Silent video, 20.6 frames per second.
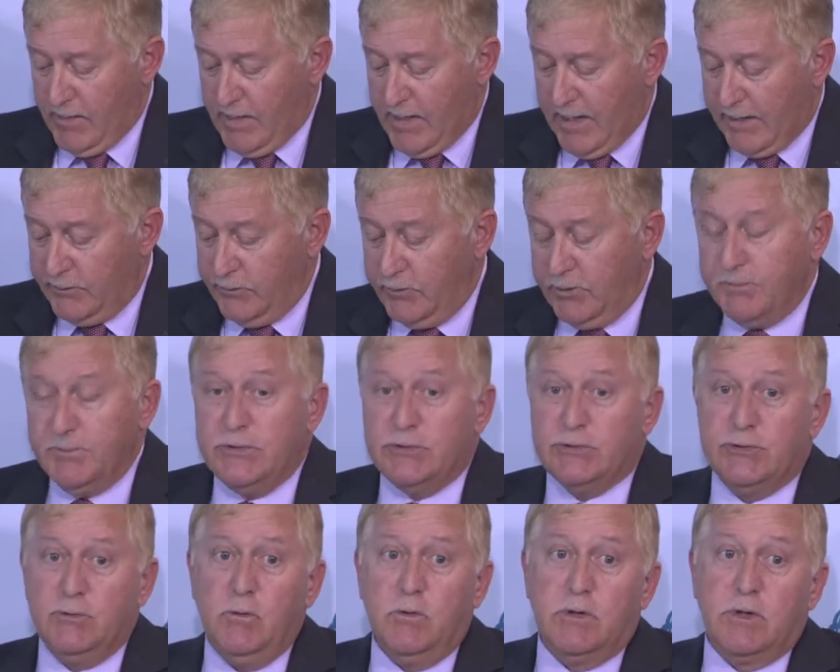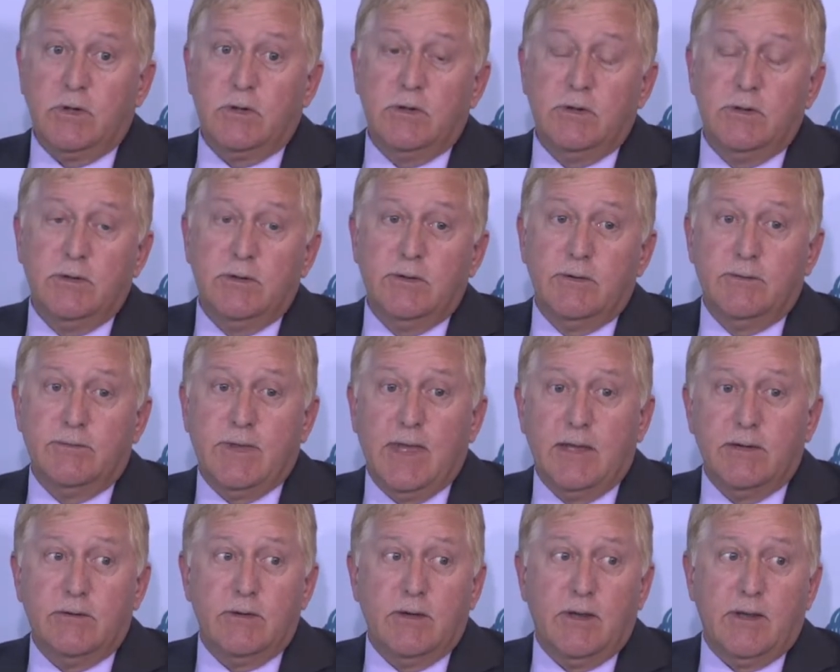And you can be sure
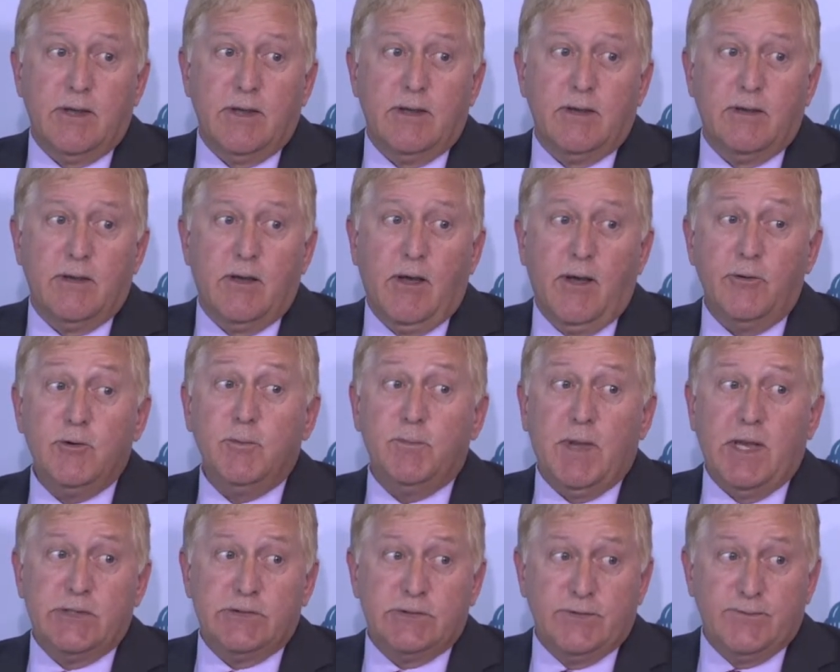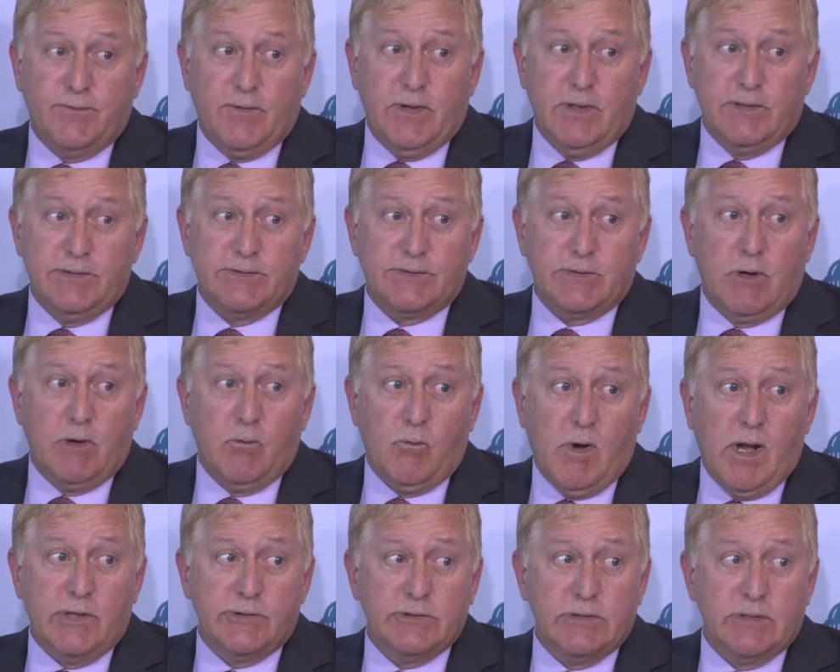that other pension funds are
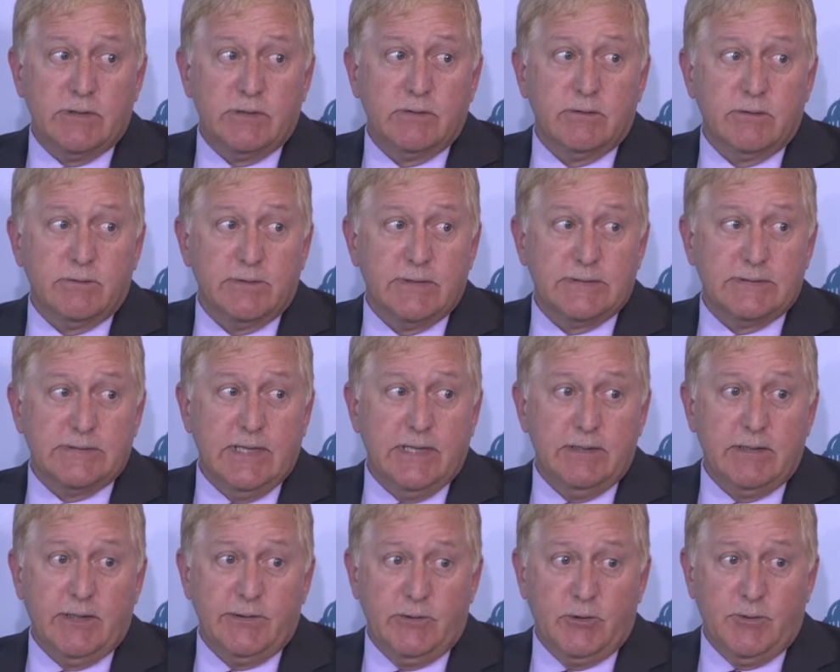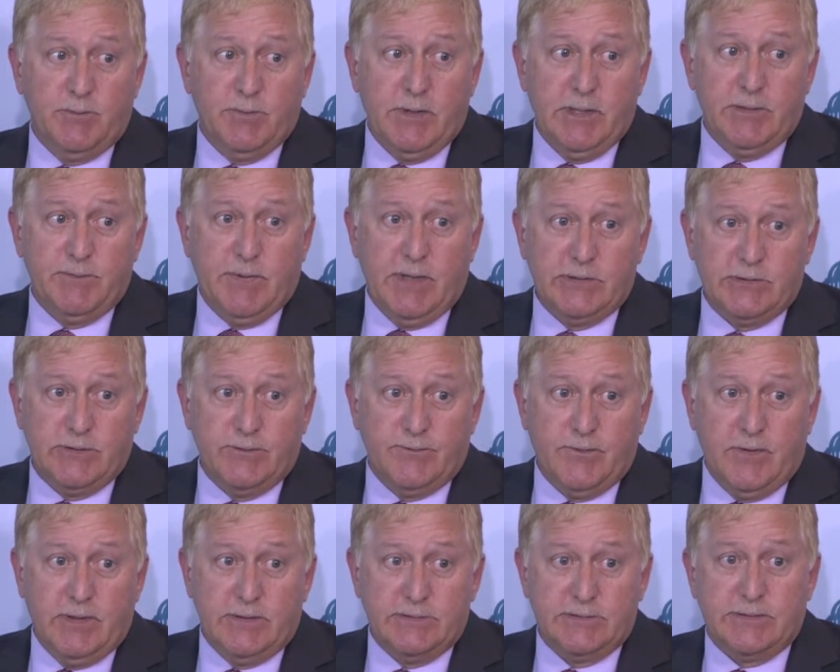watching the state and European pension
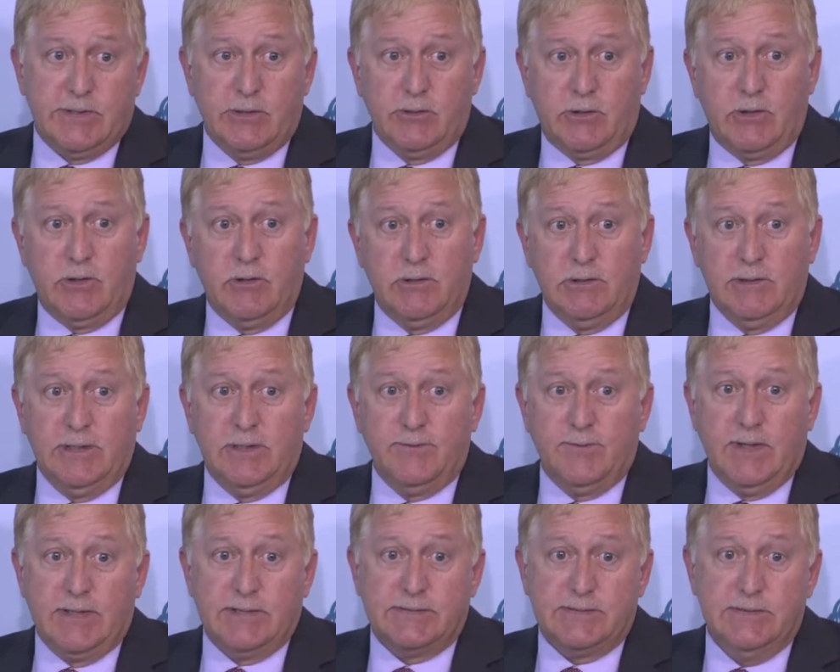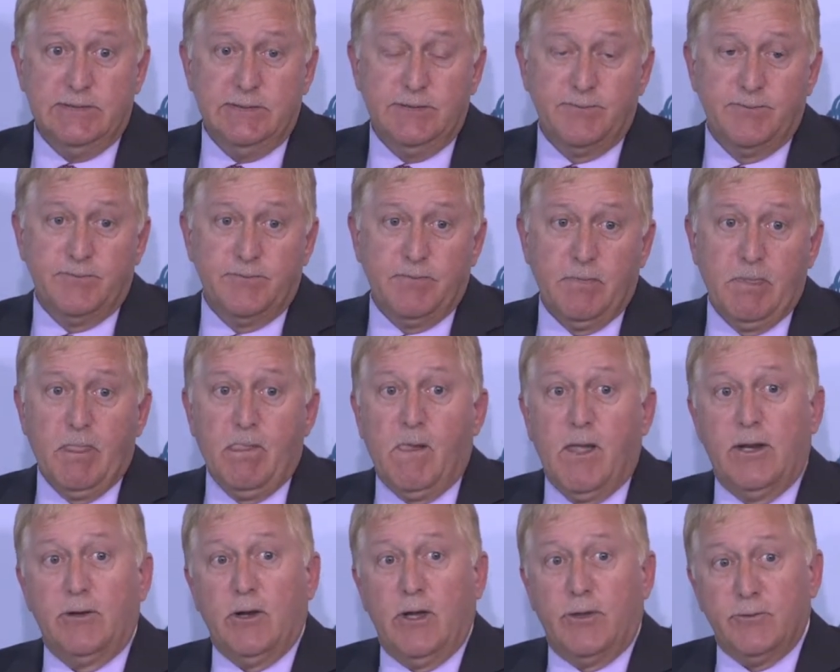funds that are currently invested,
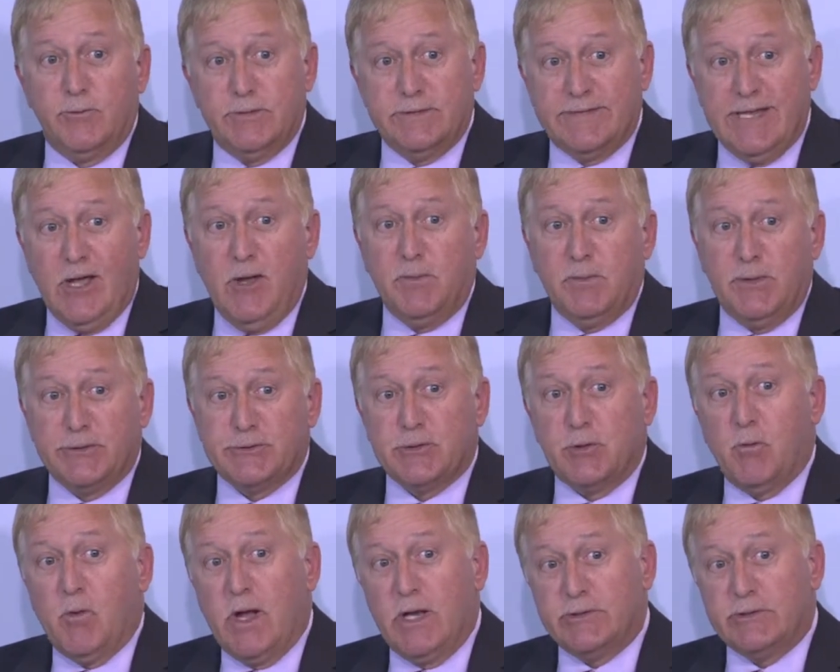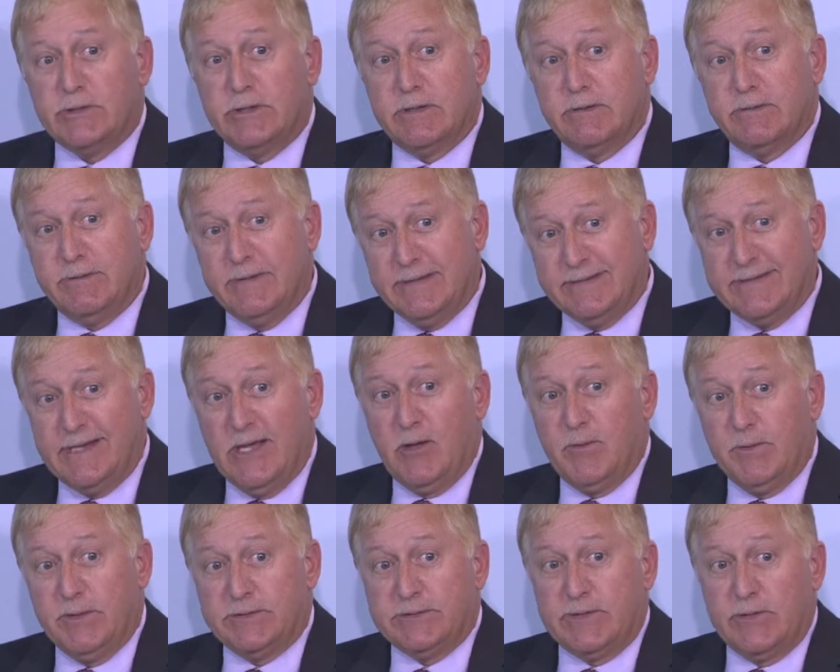and other endowments are watching the
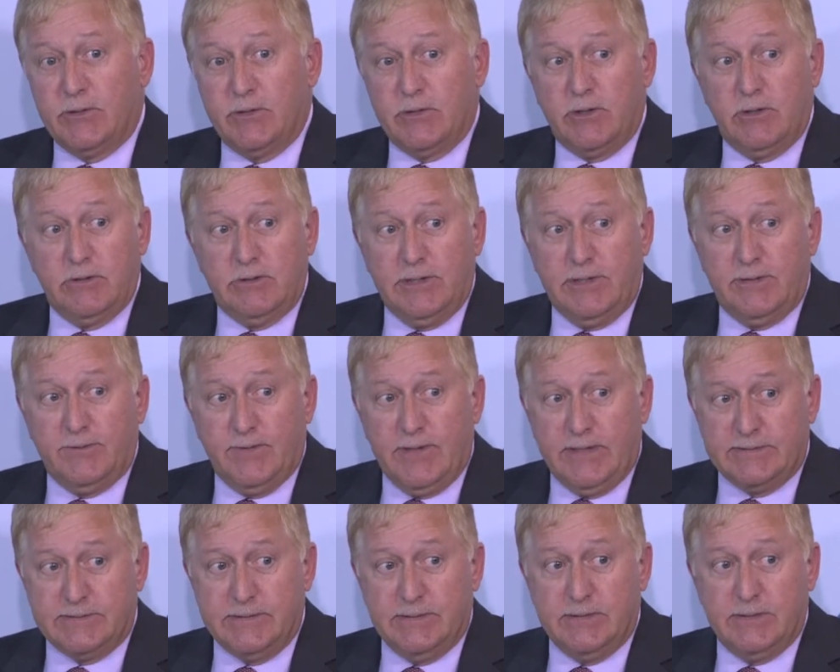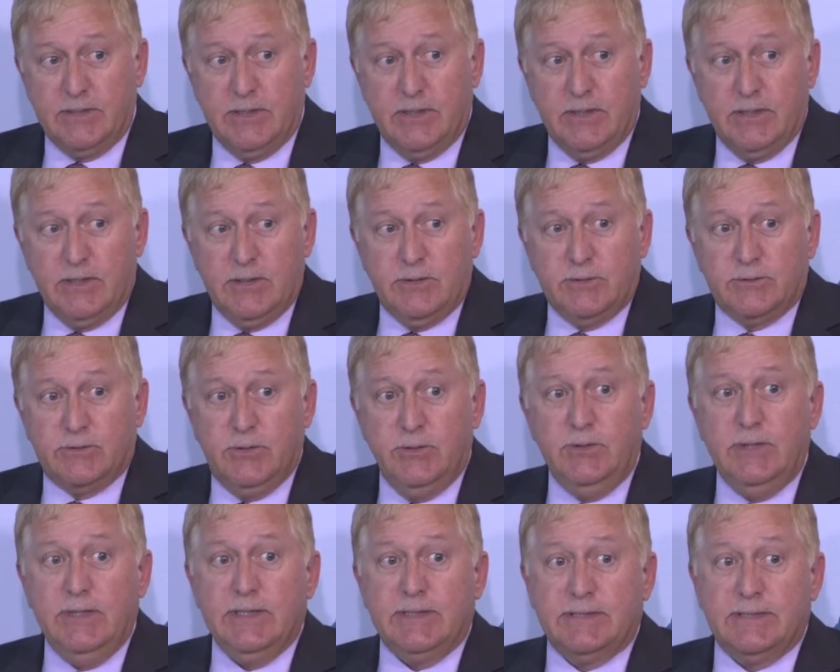endowments that are currently invested. To
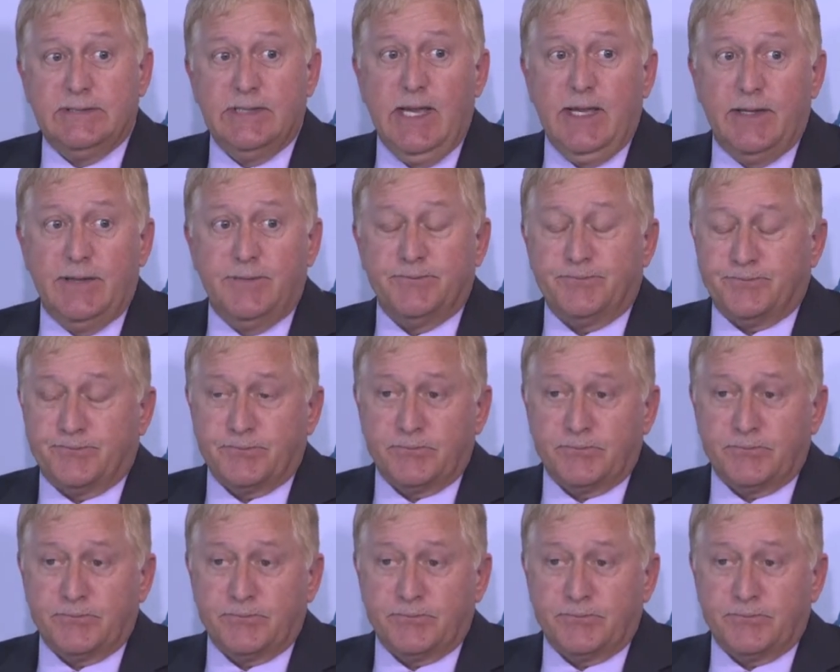the extent